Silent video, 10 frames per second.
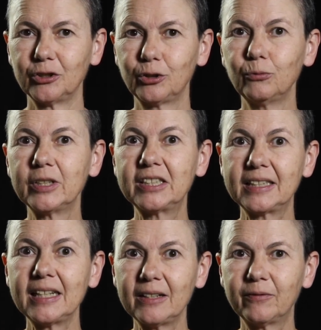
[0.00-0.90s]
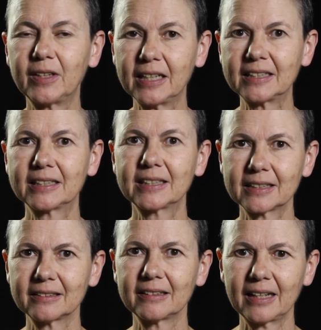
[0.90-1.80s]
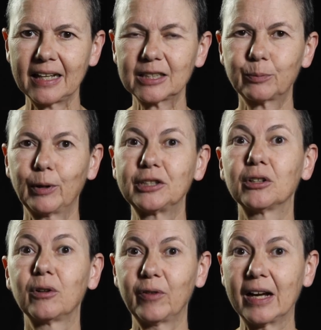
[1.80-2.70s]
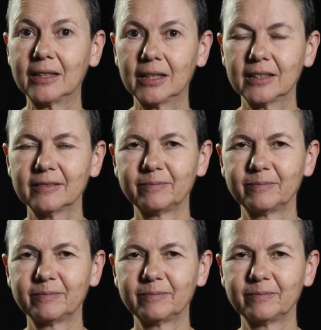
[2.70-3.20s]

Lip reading: to receive this expression of anger.